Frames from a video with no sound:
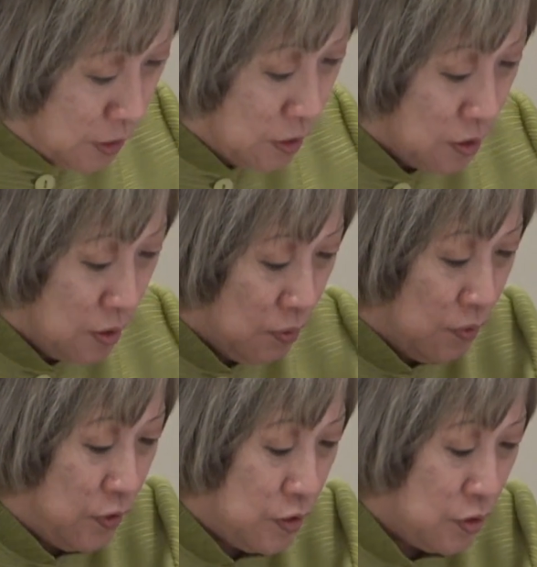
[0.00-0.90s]
which is the
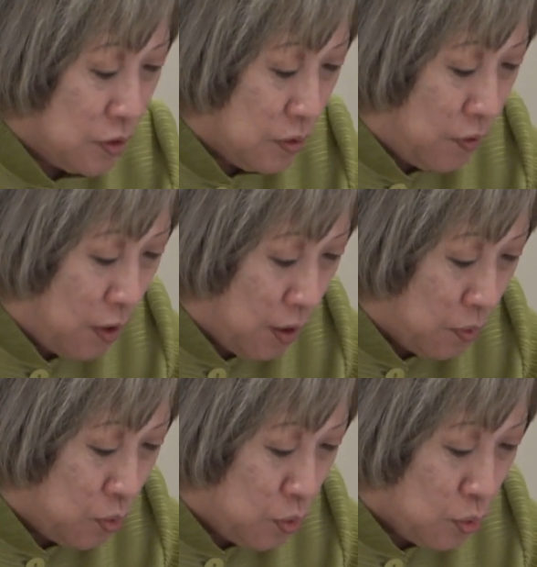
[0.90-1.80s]
revisions of
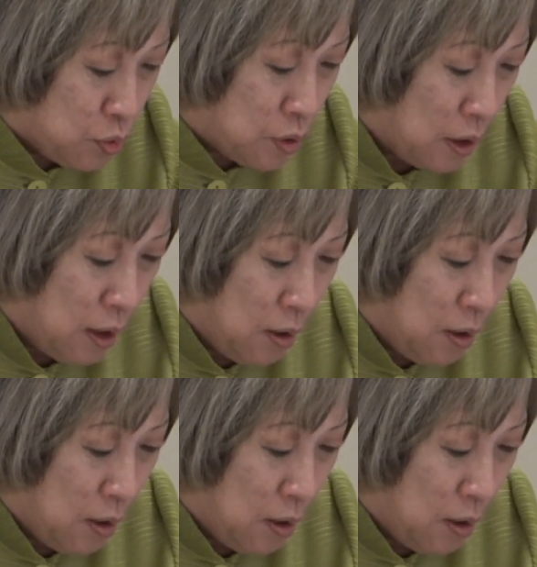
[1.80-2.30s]
HART rules,